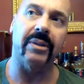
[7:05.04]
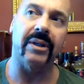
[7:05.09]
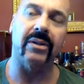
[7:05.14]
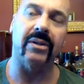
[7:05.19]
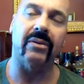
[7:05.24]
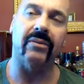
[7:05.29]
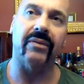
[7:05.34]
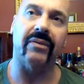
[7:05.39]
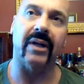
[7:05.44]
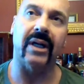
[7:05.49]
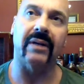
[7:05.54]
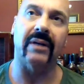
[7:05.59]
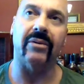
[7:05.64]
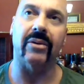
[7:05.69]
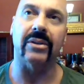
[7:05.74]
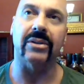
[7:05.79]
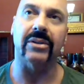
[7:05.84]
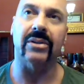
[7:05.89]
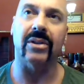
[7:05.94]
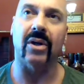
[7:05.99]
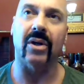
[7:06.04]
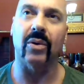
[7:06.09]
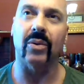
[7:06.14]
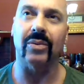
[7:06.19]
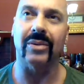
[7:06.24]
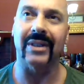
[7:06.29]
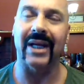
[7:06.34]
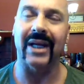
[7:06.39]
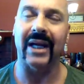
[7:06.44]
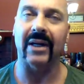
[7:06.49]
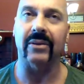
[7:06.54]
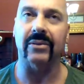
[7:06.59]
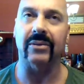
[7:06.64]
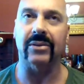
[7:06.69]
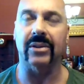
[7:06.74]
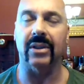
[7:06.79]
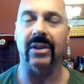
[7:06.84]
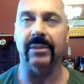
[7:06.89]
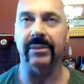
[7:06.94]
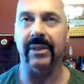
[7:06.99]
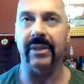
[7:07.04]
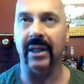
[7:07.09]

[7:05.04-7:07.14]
peel flavor is toned down some.